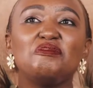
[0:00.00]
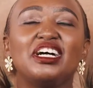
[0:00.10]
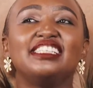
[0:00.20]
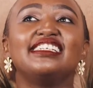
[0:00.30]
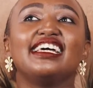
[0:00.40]

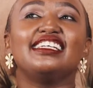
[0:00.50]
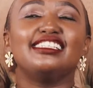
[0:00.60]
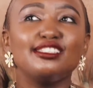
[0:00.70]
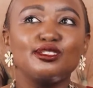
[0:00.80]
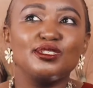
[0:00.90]
But
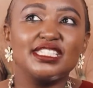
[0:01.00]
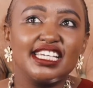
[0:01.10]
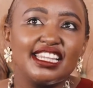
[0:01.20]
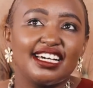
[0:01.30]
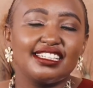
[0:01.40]
just to
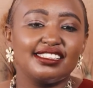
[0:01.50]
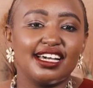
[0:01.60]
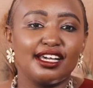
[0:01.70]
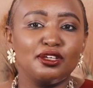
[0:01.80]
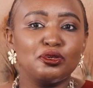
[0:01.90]
see
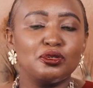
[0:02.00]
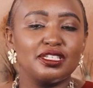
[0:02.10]
that, you know,